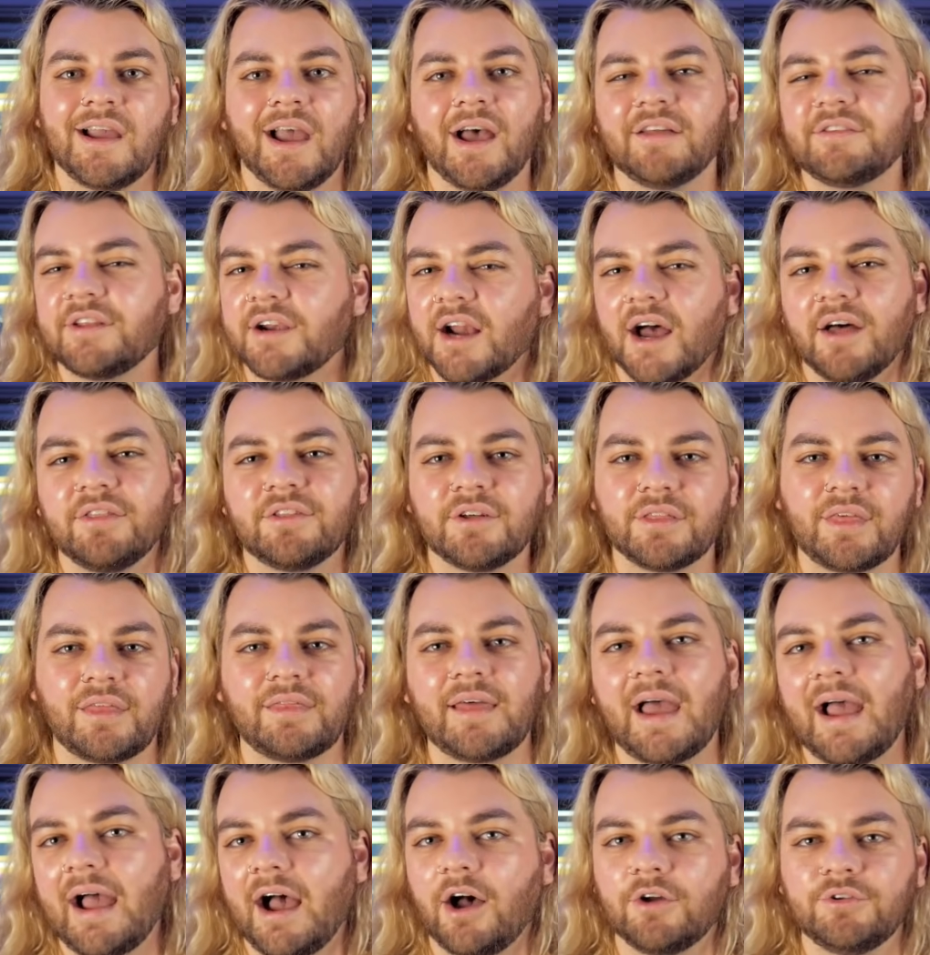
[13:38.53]
And then other than
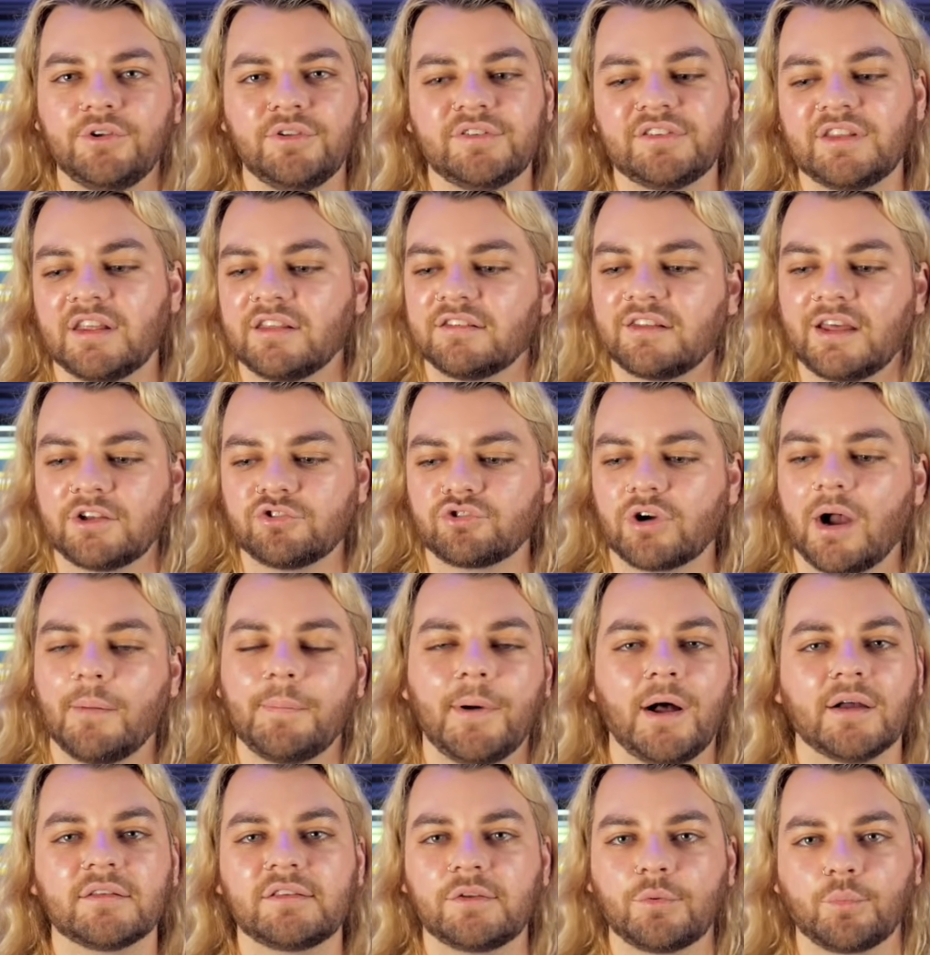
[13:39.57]
that, I'll use things like
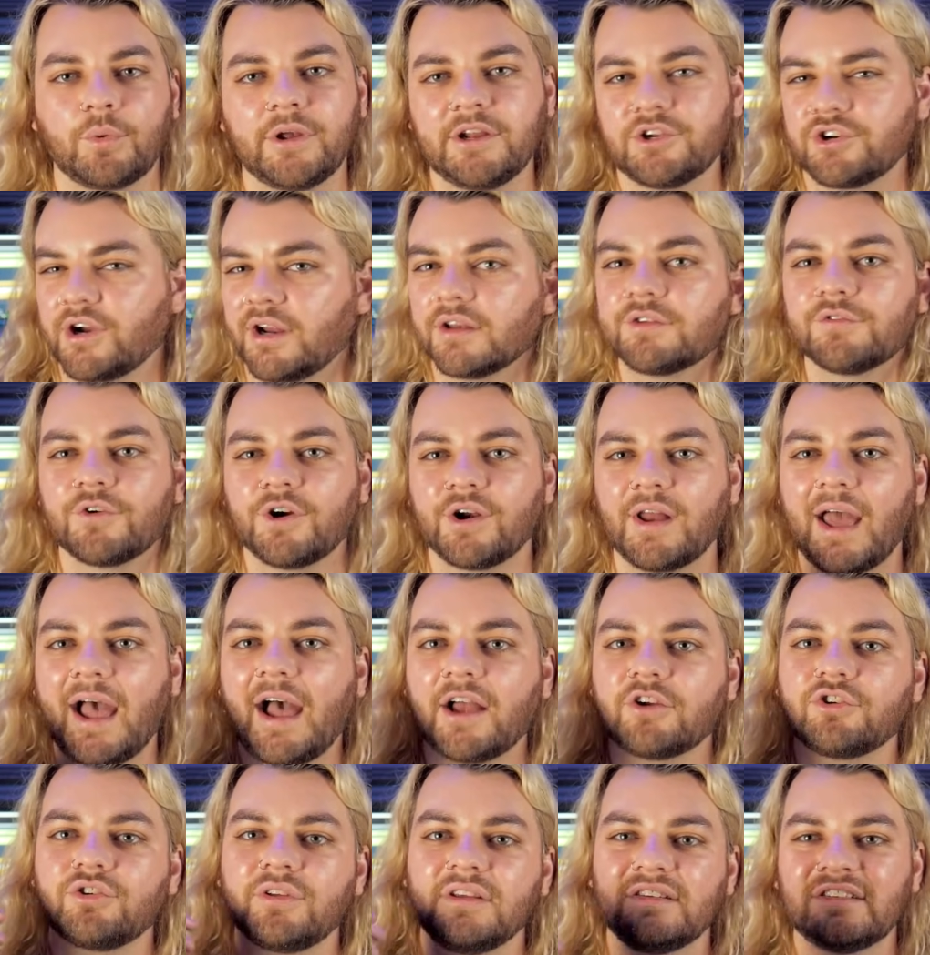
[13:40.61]
Dropbox and WeTransfer to
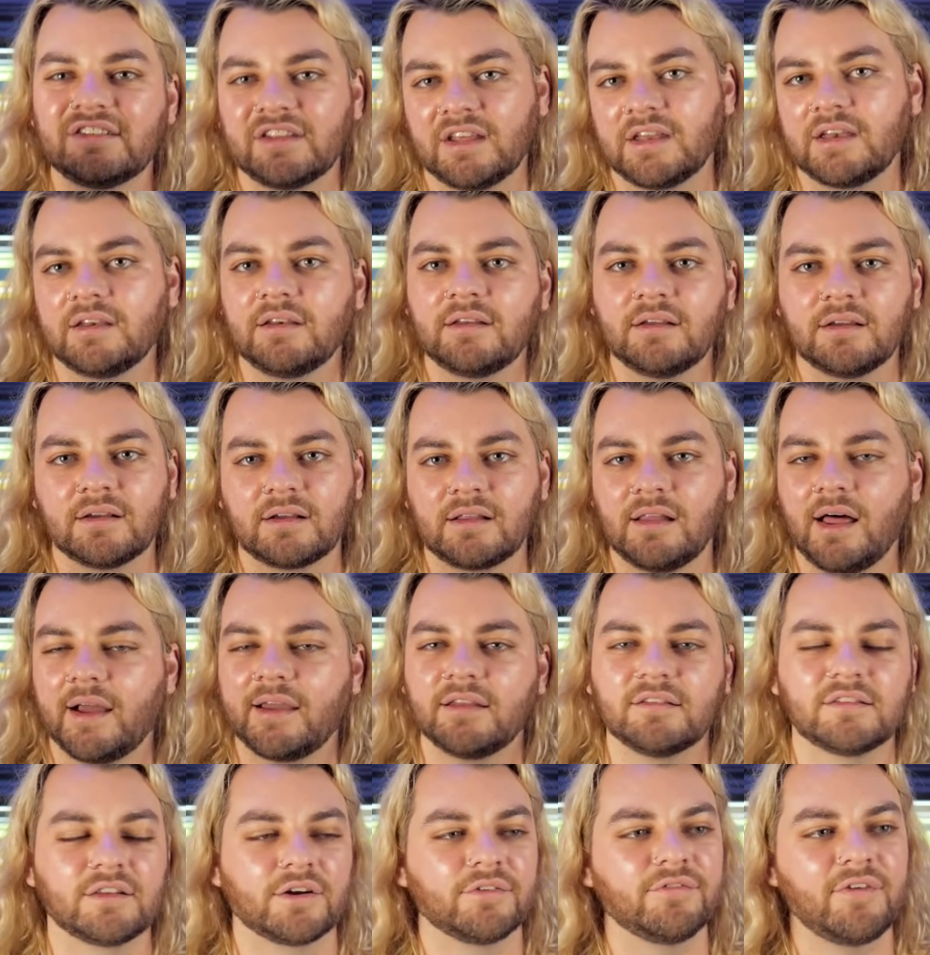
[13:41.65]
actually send
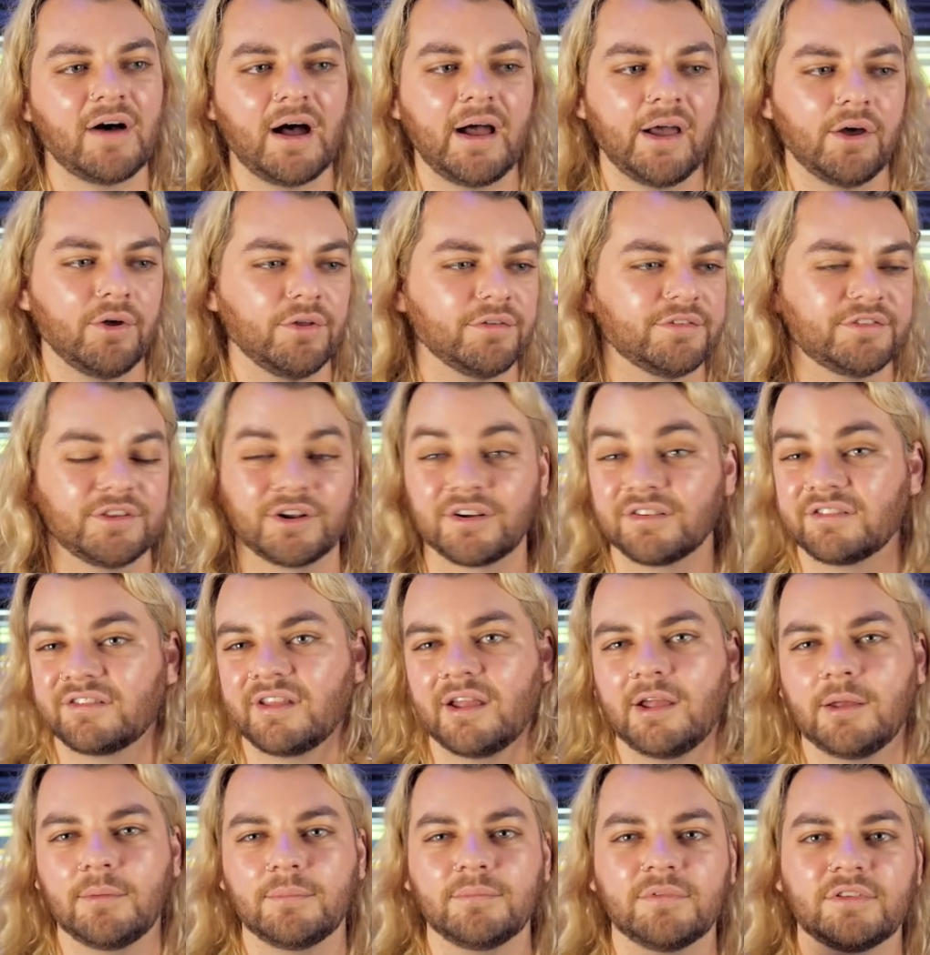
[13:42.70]
clients their files, their
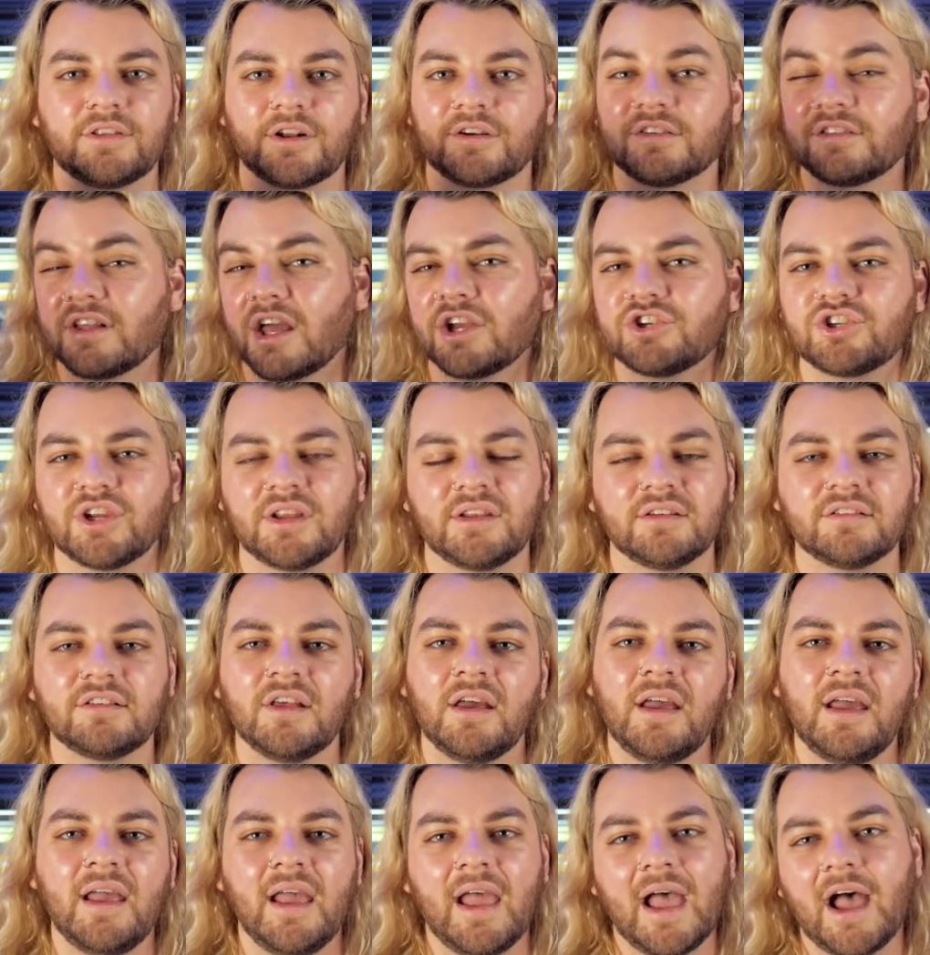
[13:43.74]
stems, their sessions,
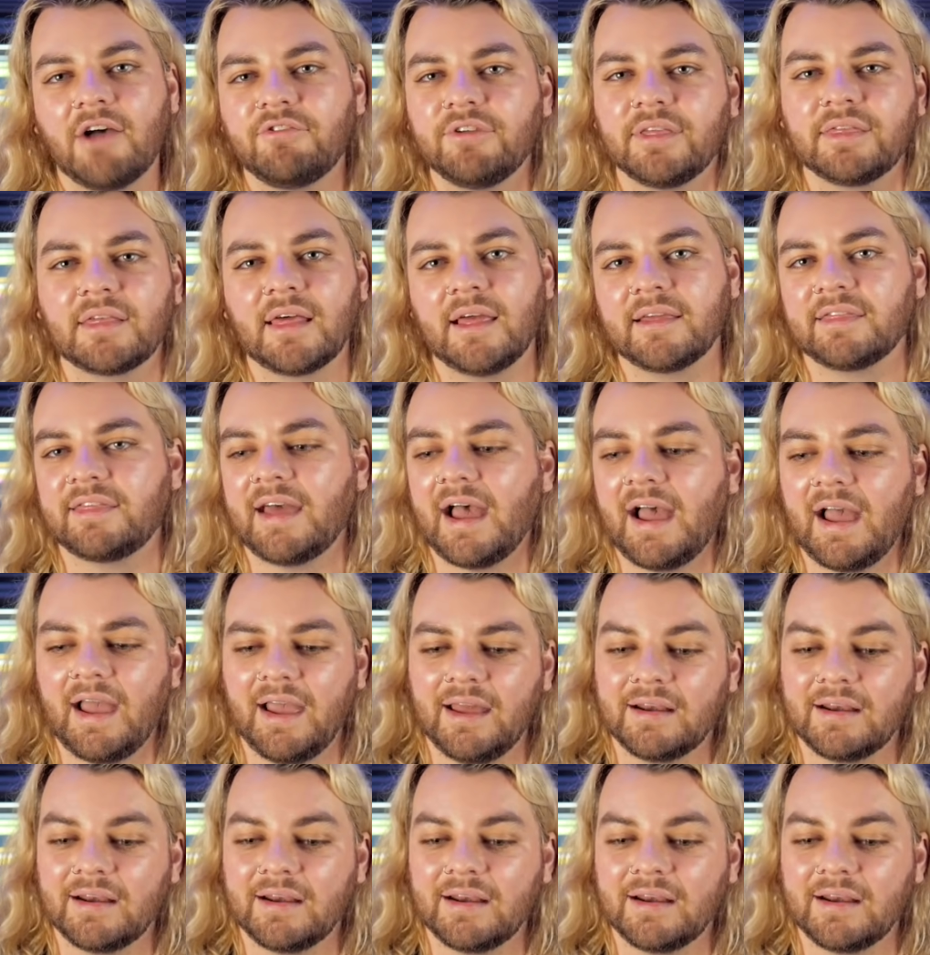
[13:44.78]
everything like that.